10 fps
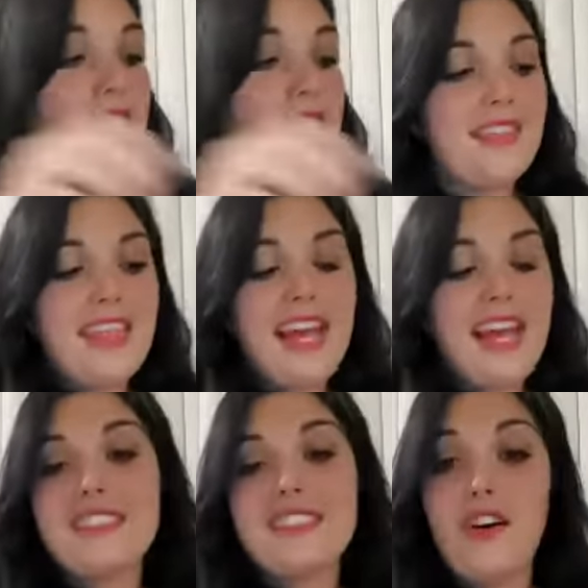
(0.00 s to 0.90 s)
That's
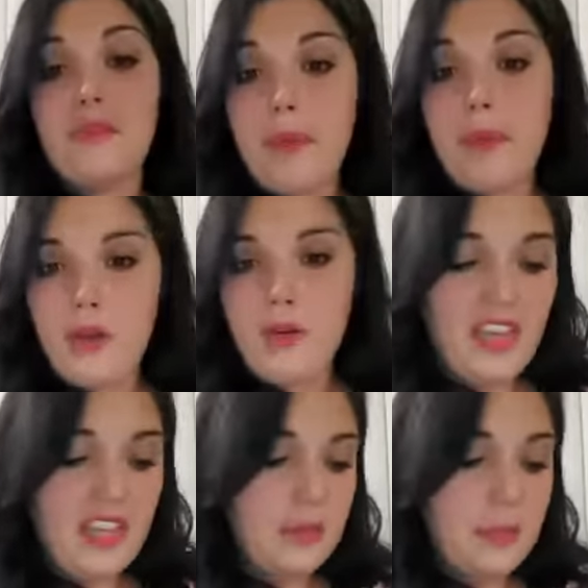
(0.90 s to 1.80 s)
called
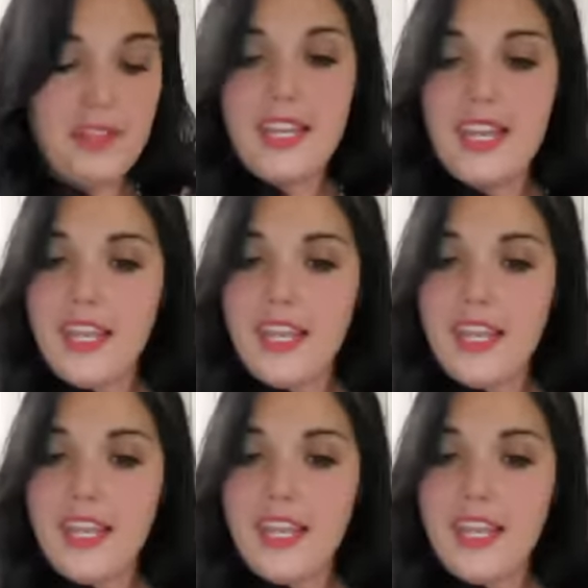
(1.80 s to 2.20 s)
bioavailability,